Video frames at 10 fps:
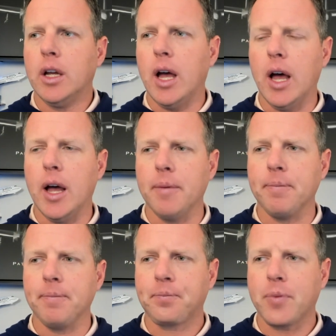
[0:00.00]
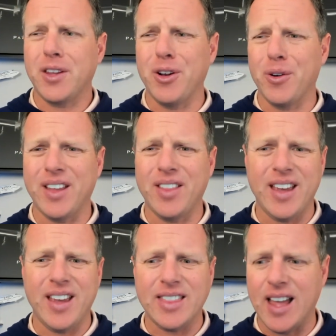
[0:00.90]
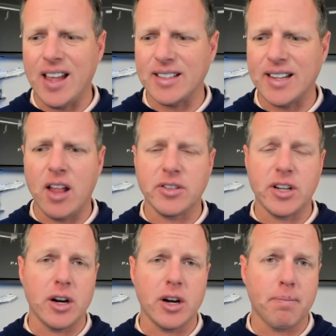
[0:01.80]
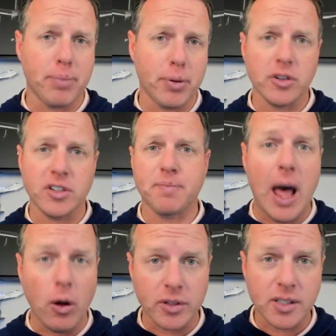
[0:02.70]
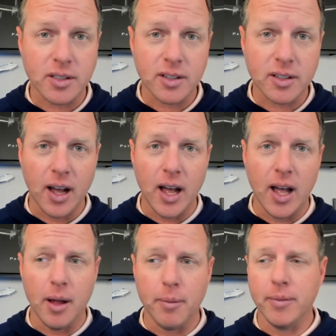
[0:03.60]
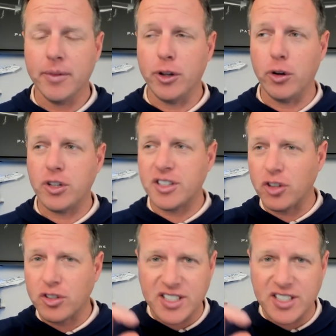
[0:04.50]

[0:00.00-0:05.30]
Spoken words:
Getting the $8,000 a year per spouse. You just start to